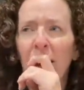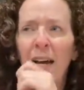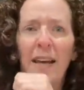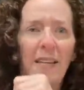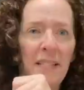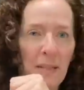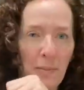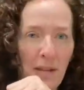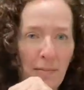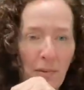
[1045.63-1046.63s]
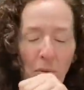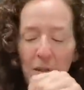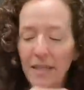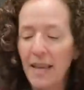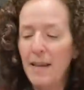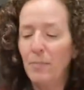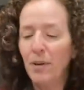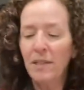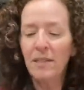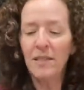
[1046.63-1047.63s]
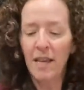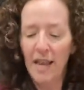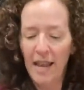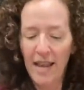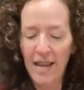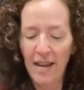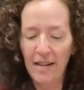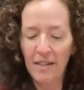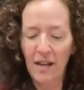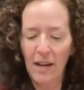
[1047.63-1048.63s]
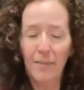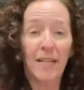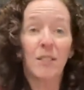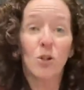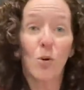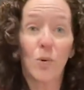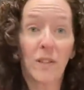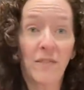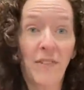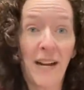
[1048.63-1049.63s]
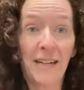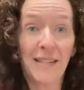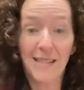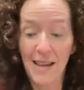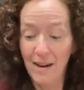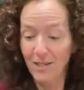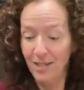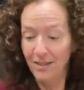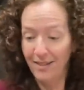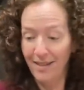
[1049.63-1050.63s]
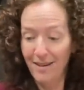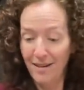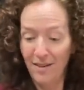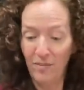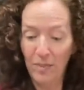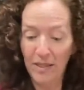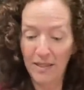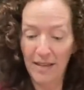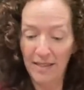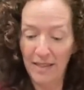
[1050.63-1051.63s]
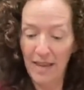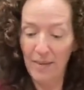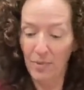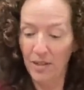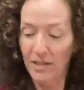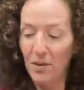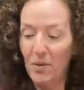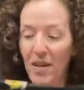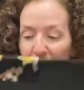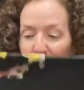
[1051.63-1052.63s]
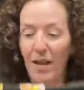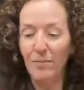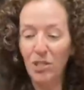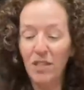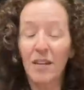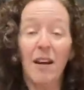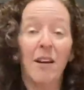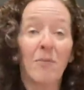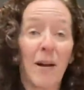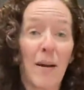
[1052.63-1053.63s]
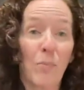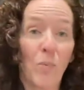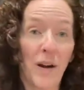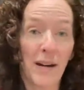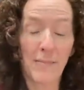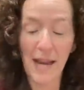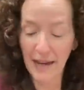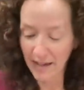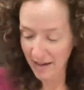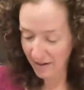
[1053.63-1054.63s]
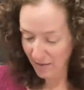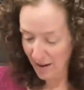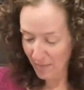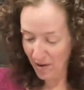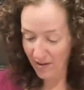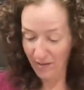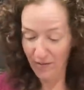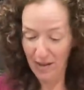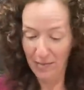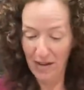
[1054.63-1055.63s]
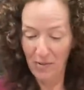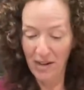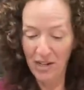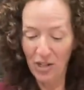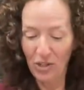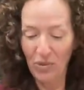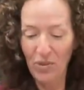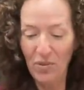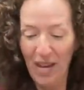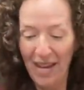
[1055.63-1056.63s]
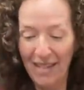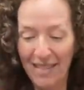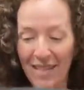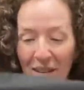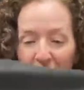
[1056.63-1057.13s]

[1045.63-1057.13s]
I think September was aprons, and it's totally fine because they are still in need of plus size aprons. Okay, so I'm just going to unwrap one. I'm not going to unwrap all of them, but I want to show you guys.